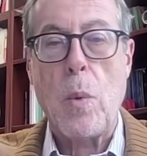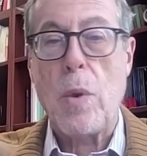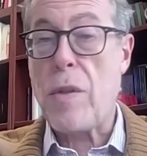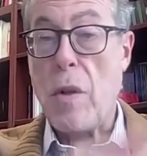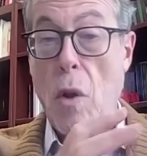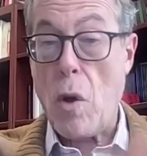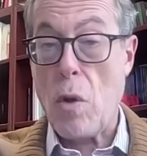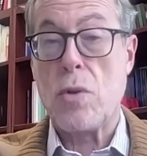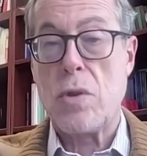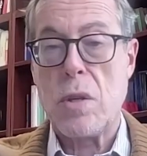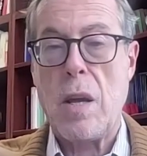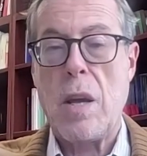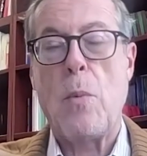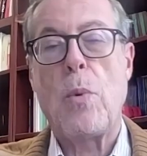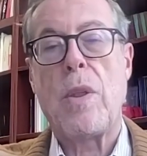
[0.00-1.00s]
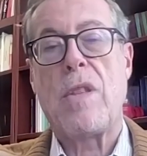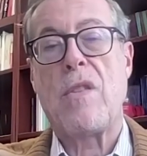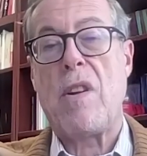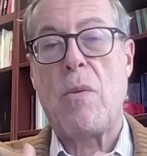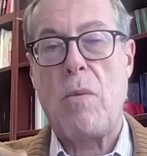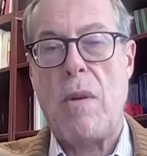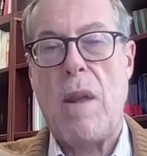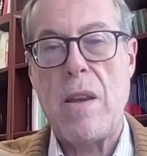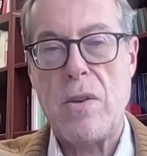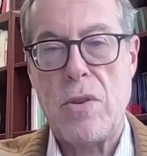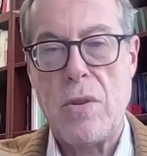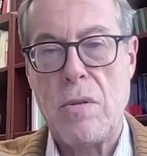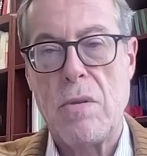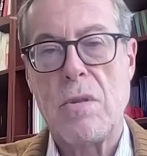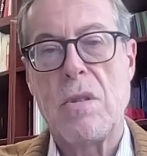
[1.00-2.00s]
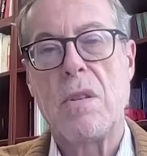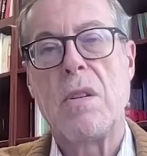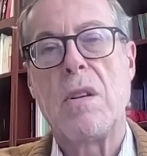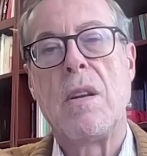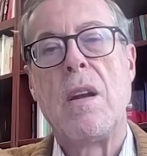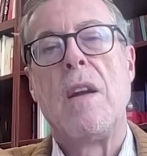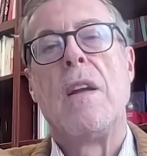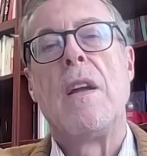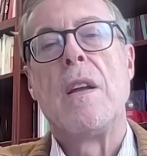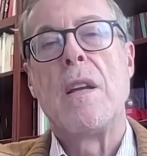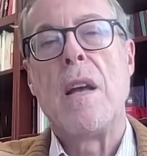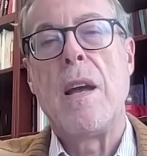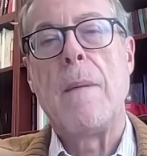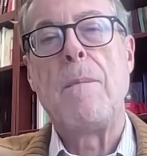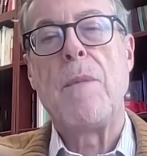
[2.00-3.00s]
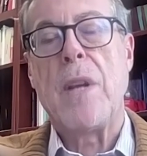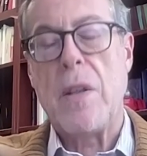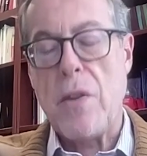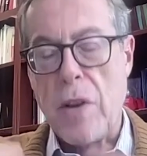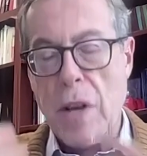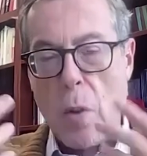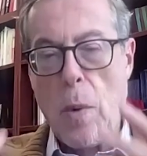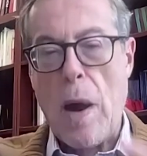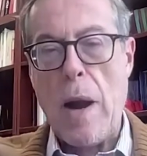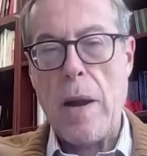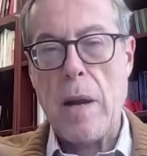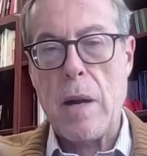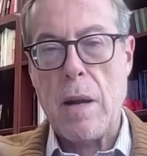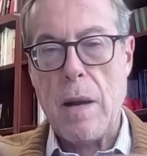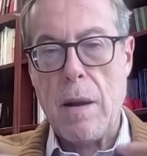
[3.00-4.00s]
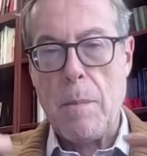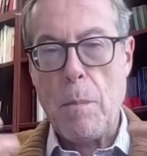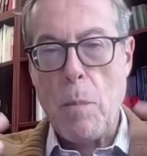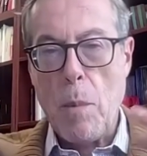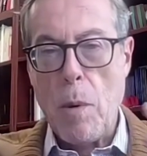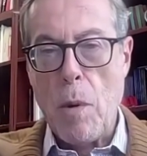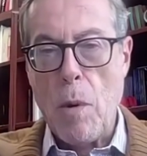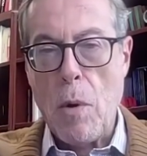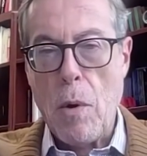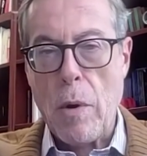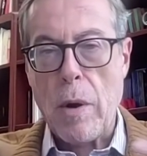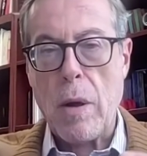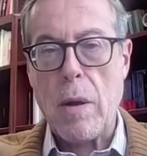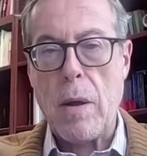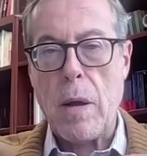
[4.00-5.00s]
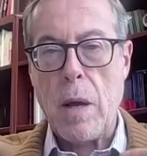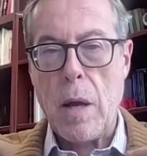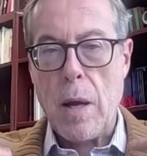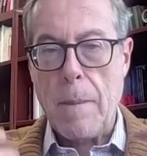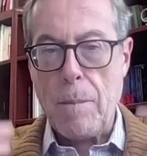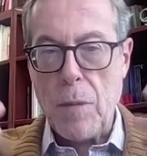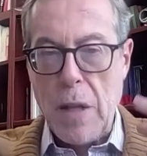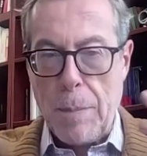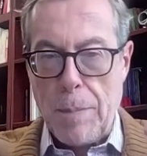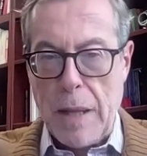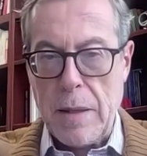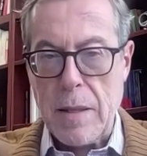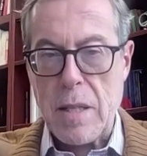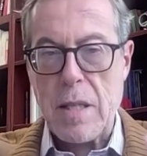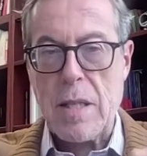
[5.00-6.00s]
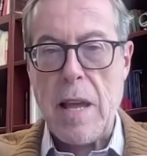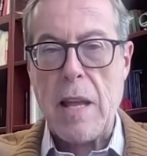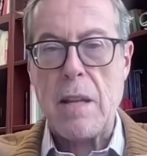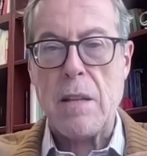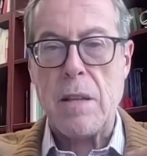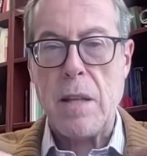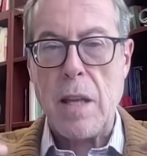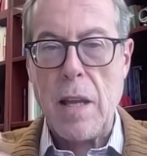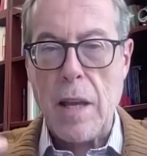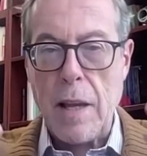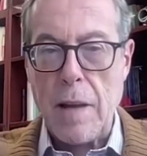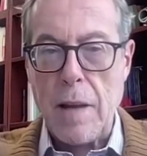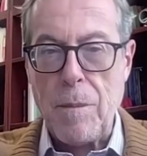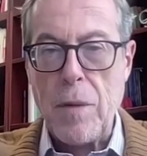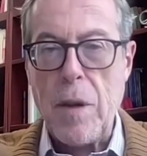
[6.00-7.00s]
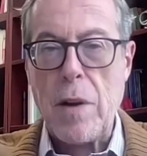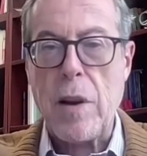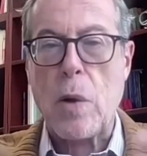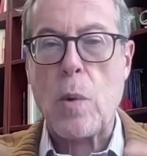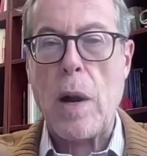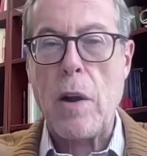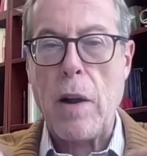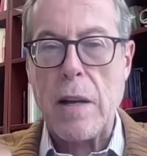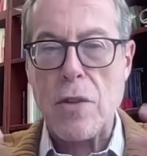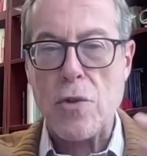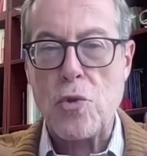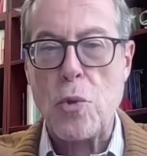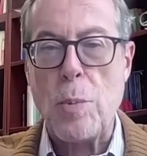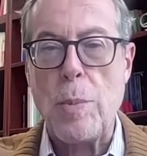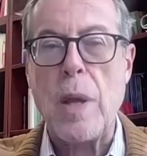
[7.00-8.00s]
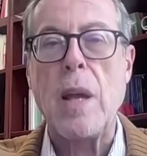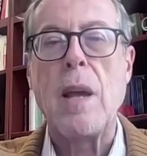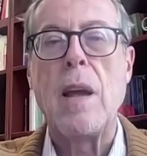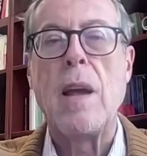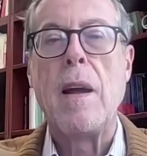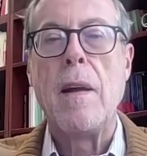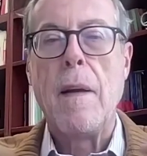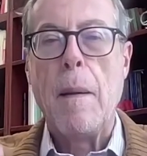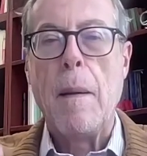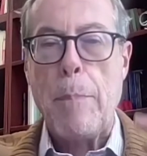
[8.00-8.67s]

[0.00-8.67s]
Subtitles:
with laws and with regulations. It requires a more deep understanding, requires us to be